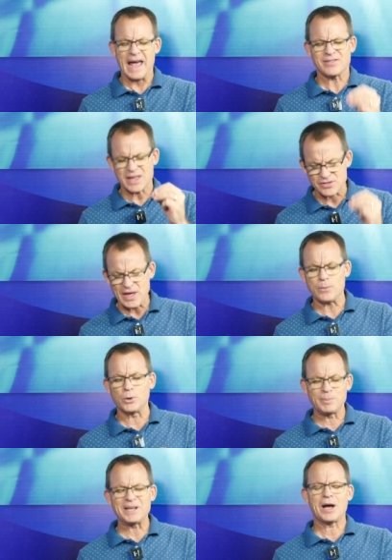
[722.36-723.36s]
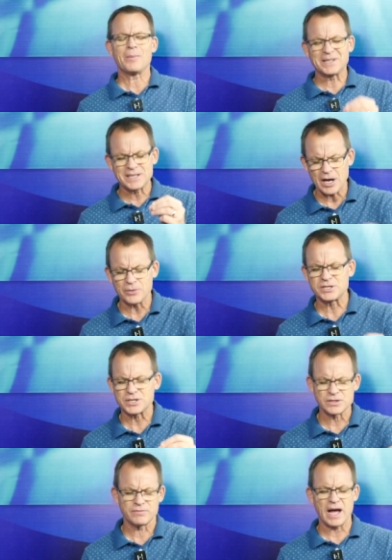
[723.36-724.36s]
and that they would become
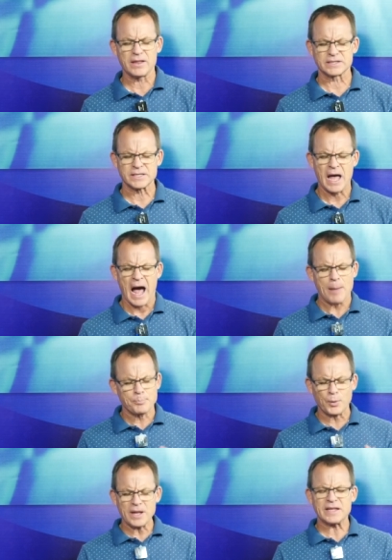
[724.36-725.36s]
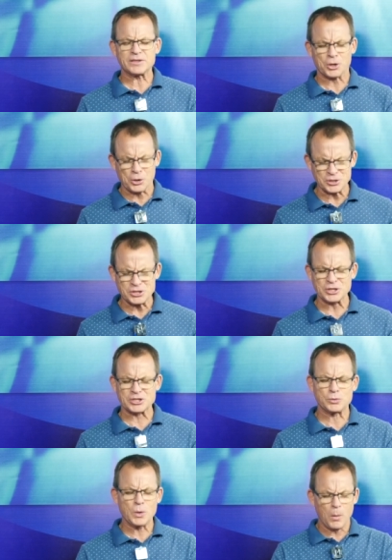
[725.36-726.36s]
encouragers of others. I pray that the
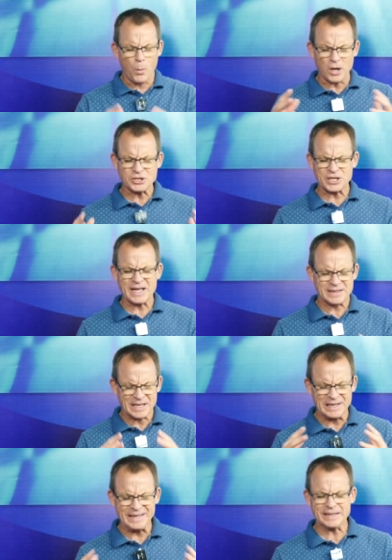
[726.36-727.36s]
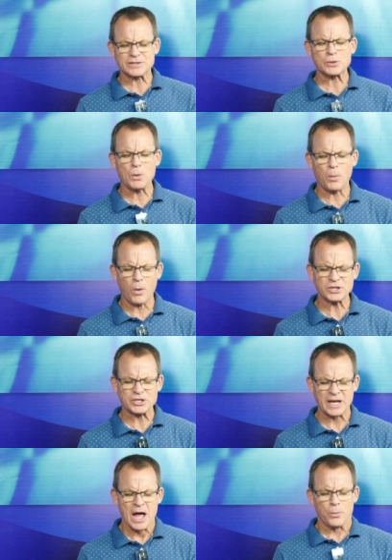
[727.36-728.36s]
Christians who are watching and the leaders who are
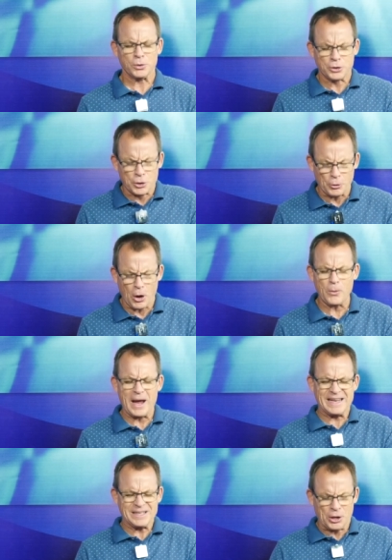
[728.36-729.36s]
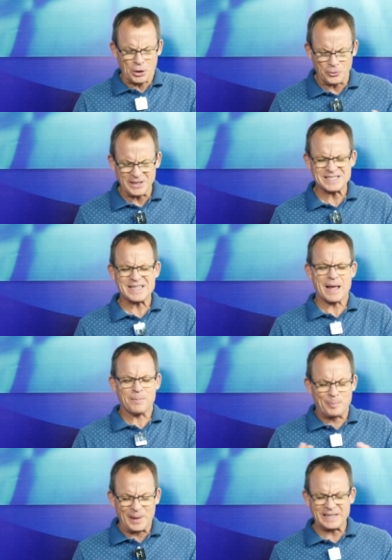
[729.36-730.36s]
watching would grow and increase their
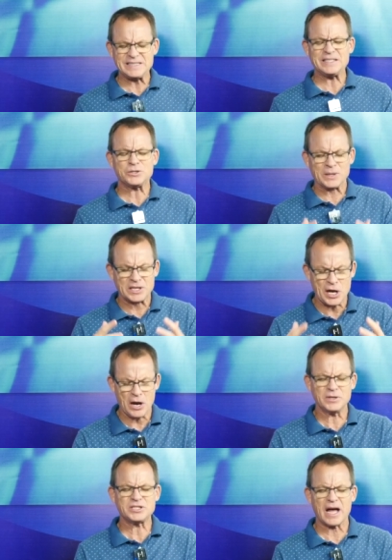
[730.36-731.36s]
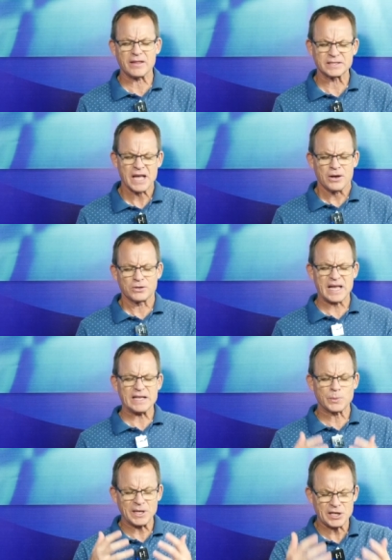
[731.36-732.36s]
ability to encourage others because
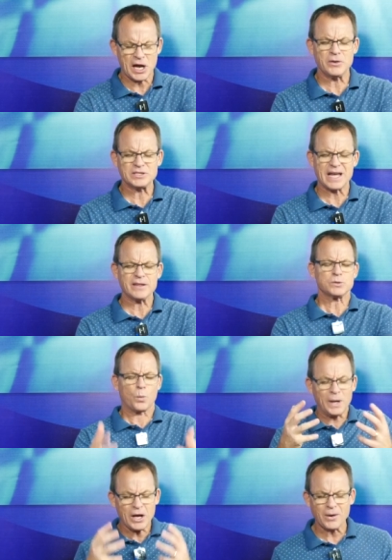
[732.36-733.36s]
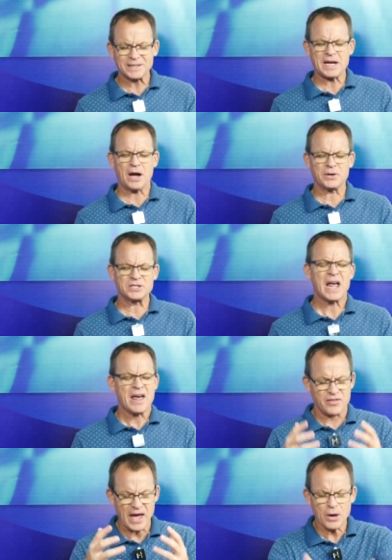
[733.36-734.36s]
as we encourage others, we are encouraged,
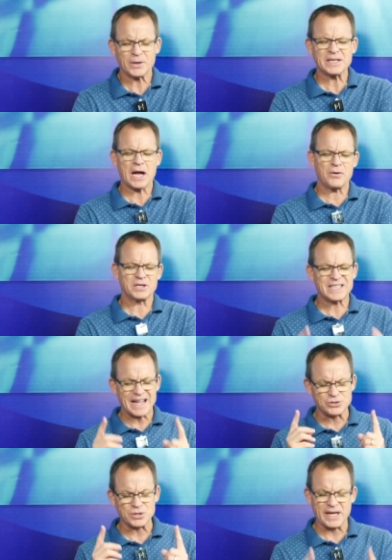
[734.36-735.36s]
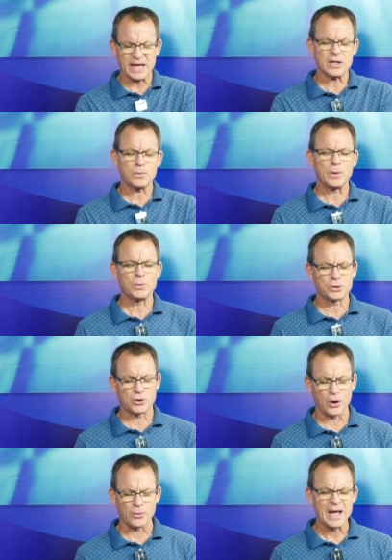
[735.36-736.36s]
they are encouraged, and together we will
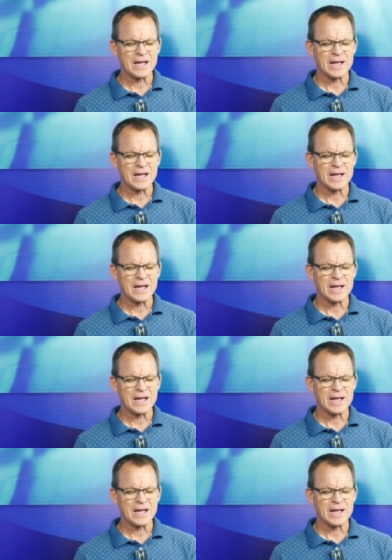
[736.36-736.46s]
grow.